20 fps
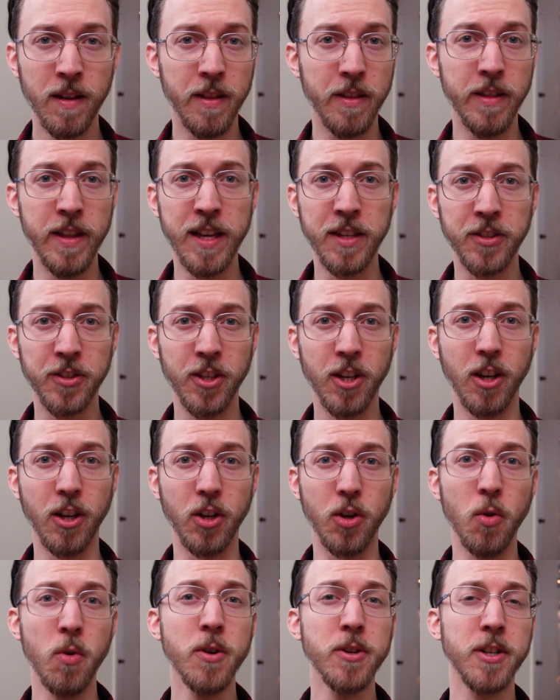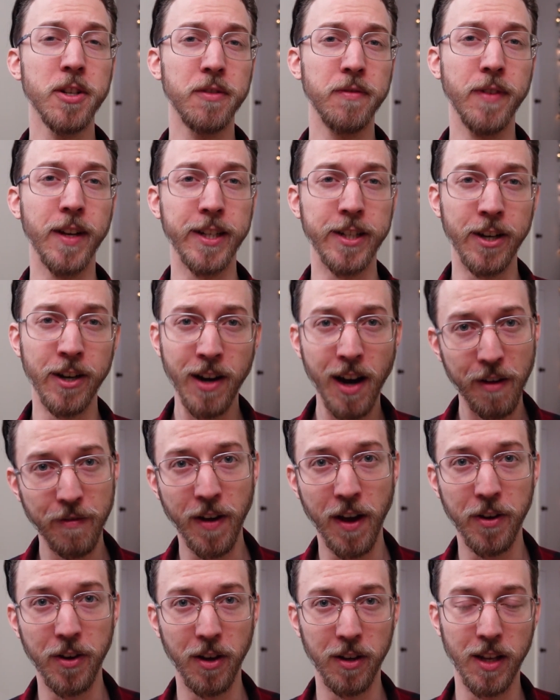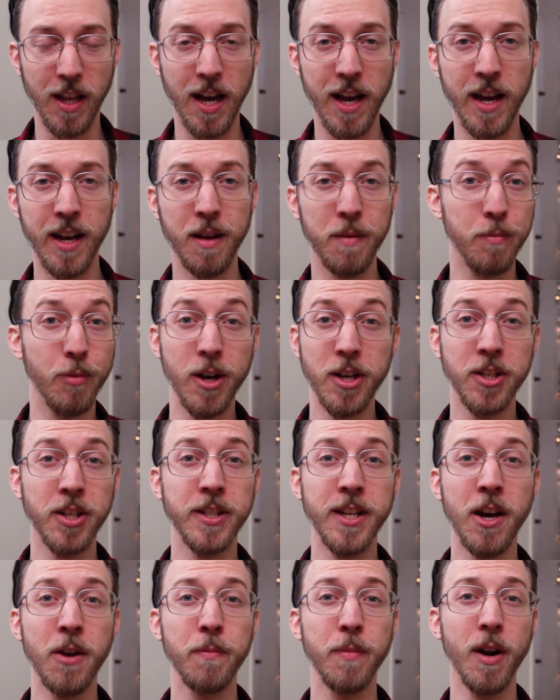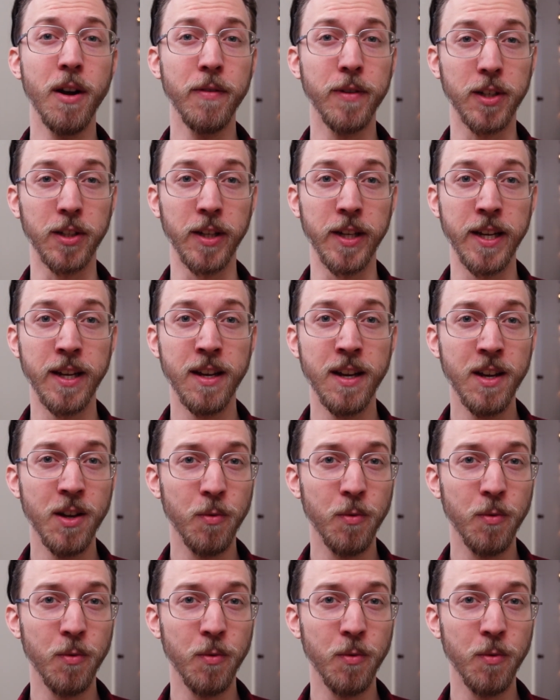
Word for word: This gorgeous figure I found online breaks it down perfectly.